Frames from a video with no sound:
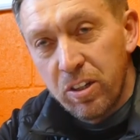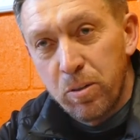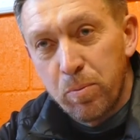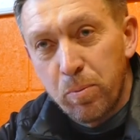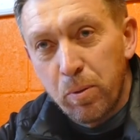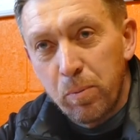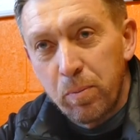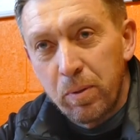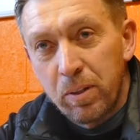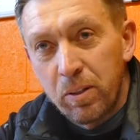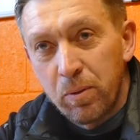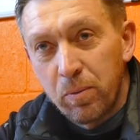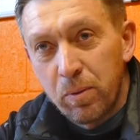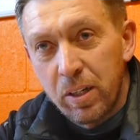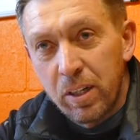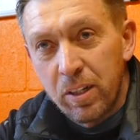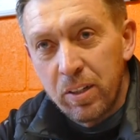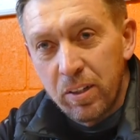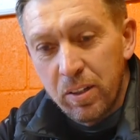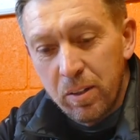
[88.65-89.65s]
is probably the
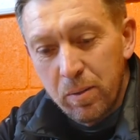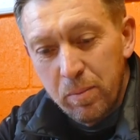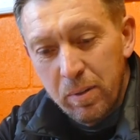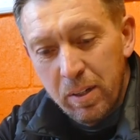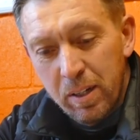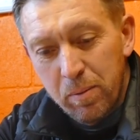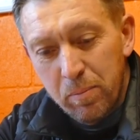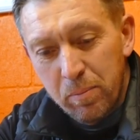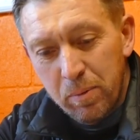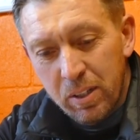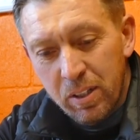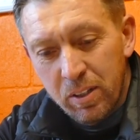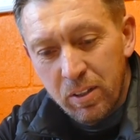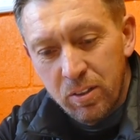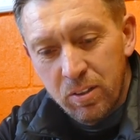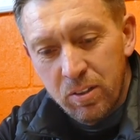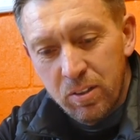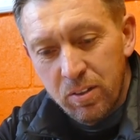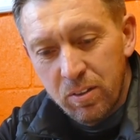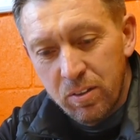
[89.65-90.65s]
word at the minute
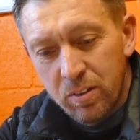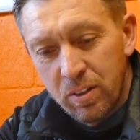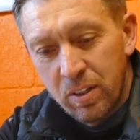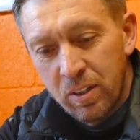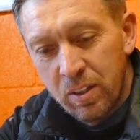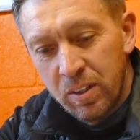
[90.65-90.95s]
because